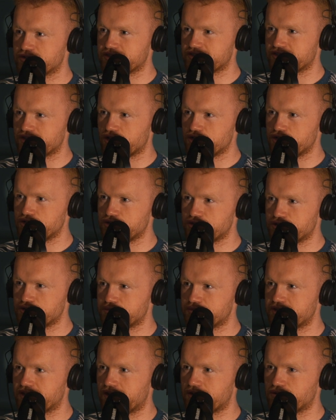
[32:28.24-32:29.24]
to start a
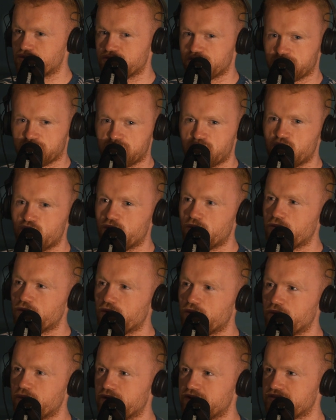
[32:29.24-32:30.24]
YouTube channel from
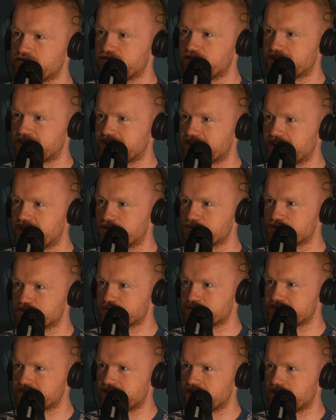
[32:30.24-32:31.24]
Cornwall in a fucking
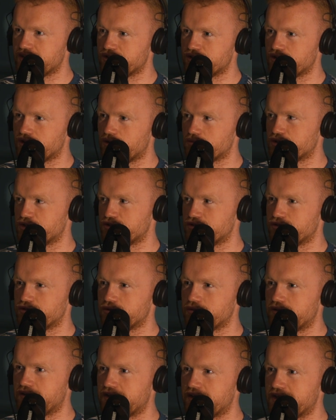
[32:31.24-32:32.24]
council estate, and you're like, I'm gonna
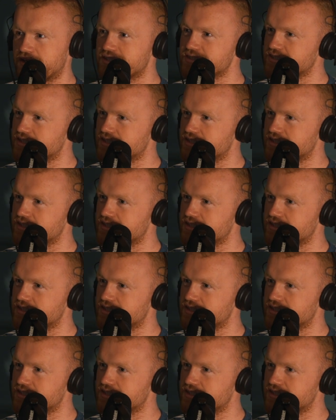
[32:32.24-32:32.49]
do this,